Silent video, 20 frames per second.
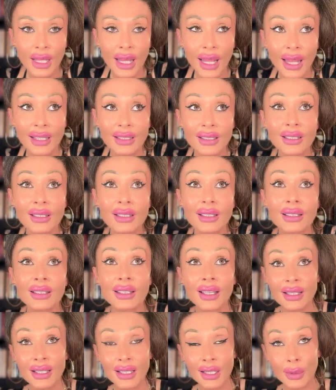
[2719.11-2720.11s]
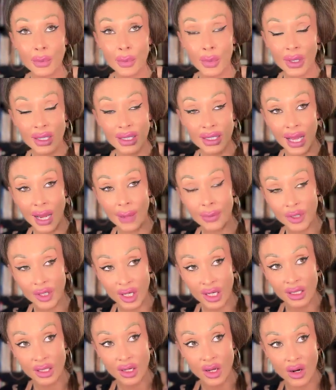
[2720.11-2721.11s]
And this
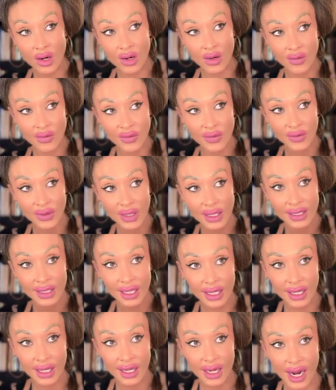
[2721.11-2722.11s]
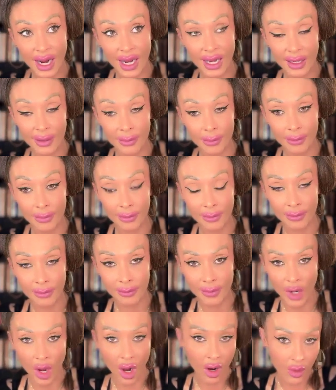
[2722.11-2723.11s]
perception of, let's say, I am
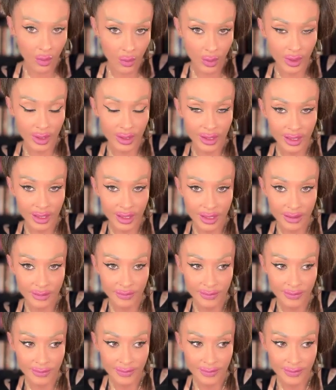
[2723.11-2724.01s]
not worthy,